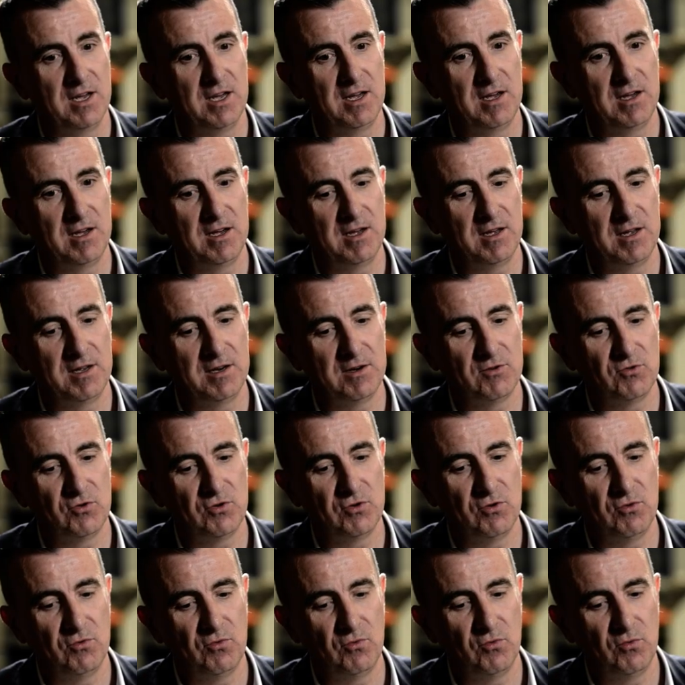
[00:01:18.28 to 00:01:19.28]
uh,
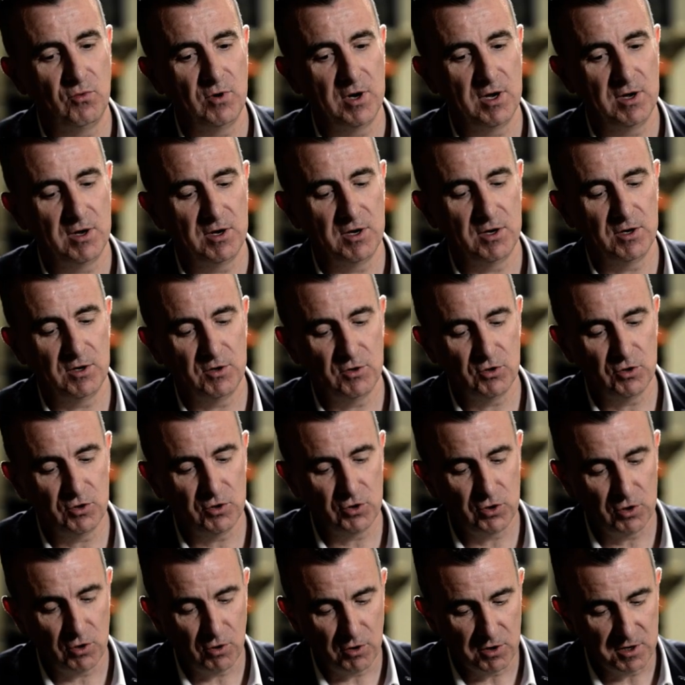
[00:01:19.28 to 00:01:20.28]
to uh,
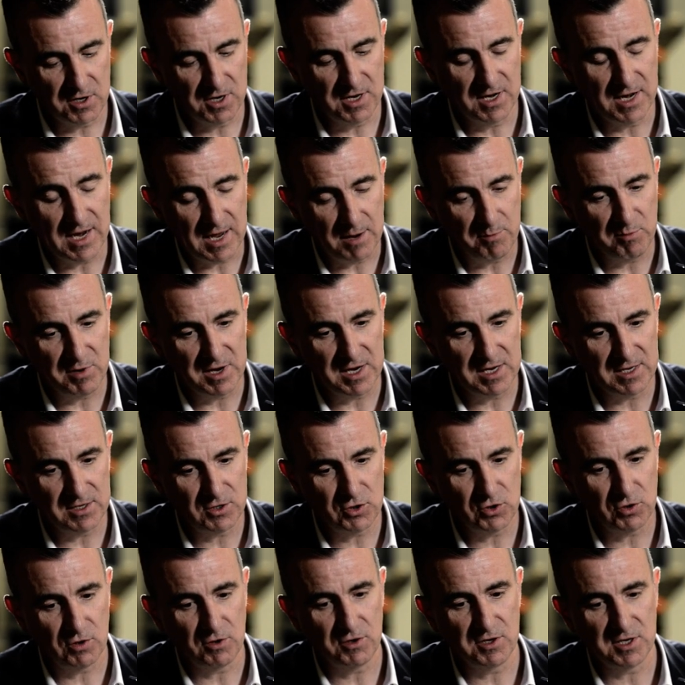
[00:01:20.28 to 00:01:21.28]
shorten it up as
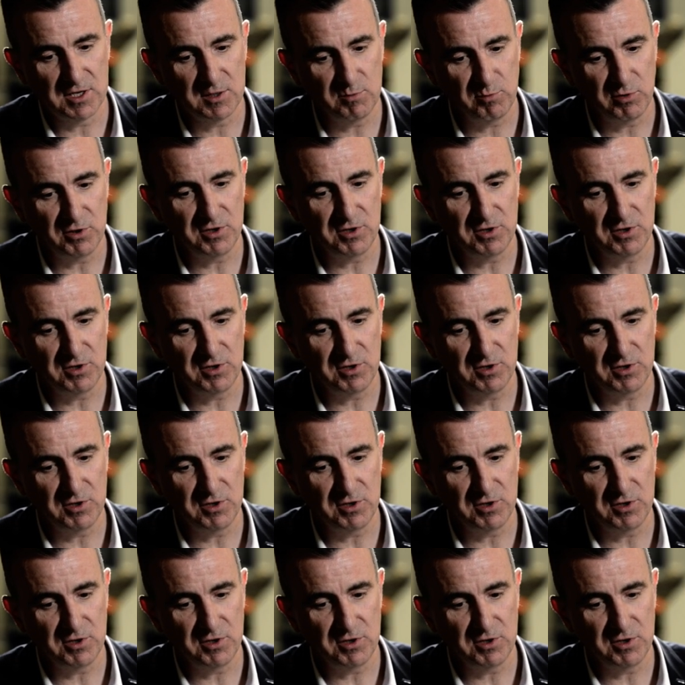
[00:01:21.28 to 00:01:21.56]
short as